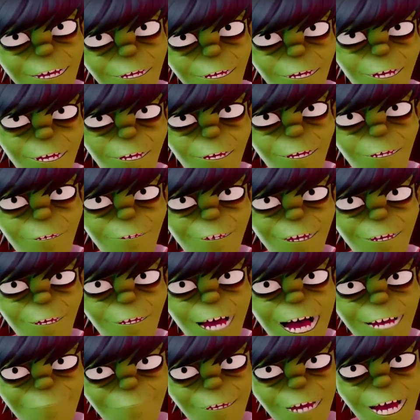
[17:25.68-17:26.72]
into the
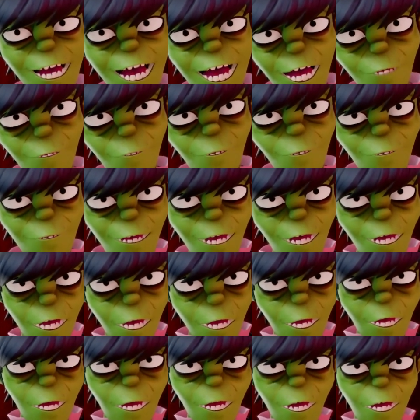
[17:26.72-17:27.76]
forever cult?
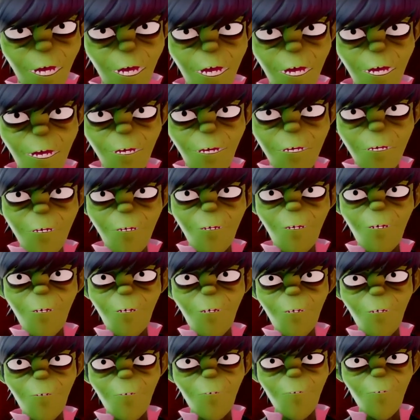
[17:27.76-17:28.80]

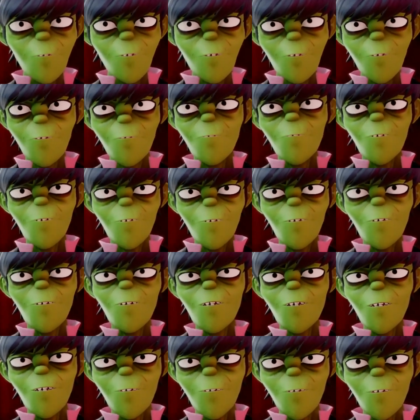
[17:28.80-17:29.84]
Oh,
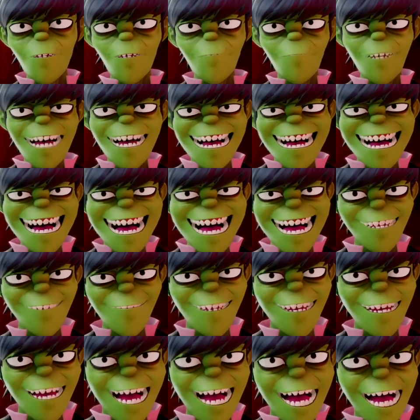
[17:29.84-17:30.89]
yeah, yeah, a bit
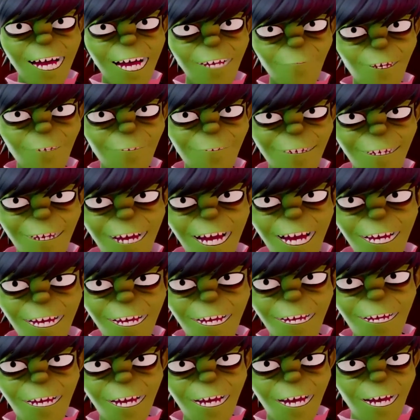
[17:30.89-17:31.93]
late for that, I'm
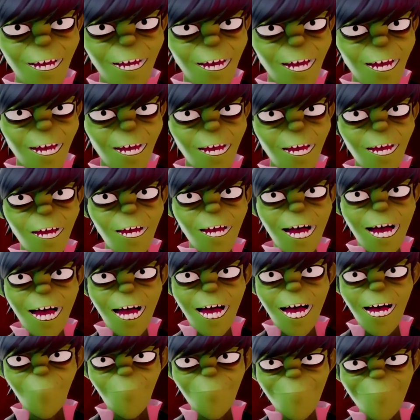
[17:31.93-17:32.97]
afraid.
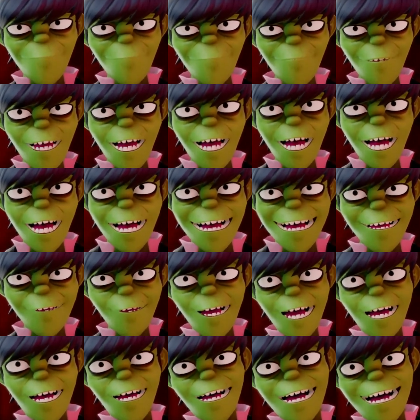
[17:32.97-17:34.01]
Um, yeah,
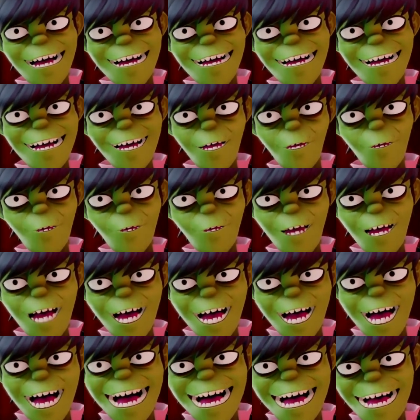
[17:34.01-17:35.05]
well, uh, all
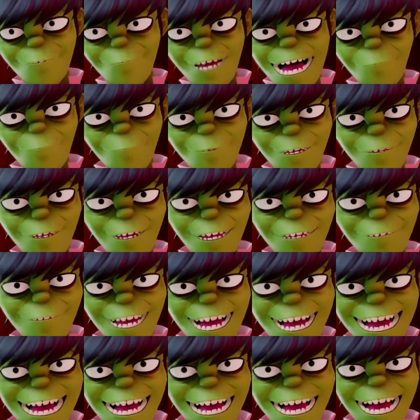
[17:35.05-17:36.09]
nine members of
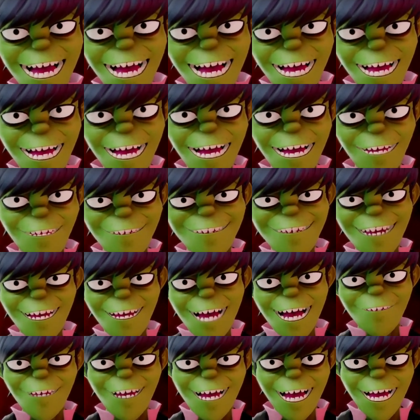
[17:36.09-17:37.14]
the uh,
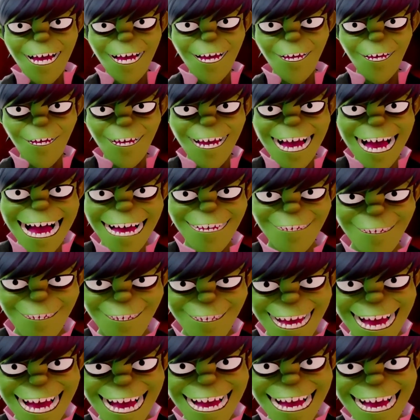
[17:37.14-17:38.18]
Forever Cult have
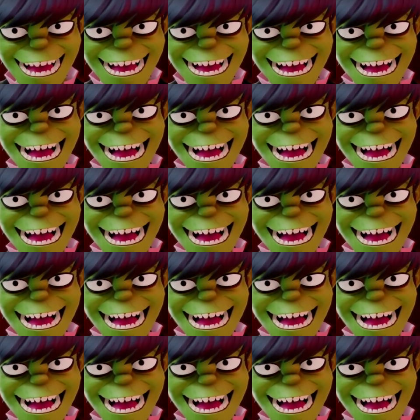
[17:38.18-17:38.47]
uh,